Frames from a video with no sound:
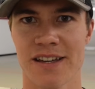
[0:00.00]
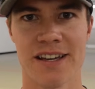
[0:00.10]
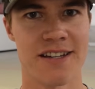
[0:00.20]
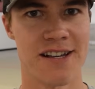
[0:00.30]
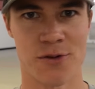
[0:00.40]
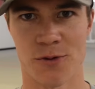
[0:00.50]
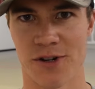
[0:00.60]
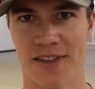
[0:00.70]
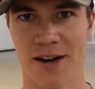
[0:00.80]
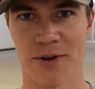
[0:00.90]
it doesn't
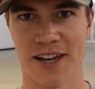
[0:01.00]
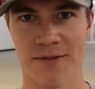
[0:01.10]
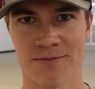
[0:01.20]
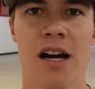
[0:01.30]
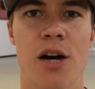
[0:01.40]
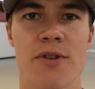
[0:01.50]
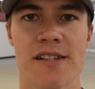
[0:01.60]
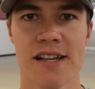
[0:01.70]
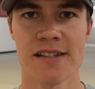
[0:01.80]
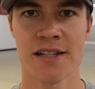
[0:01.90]
work that way. A
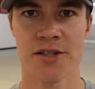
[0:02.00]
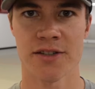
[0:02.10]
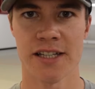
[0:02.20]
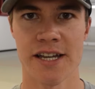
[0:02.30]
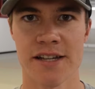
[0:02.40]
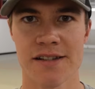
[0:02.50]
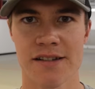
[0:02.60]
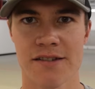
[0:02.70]
resistance release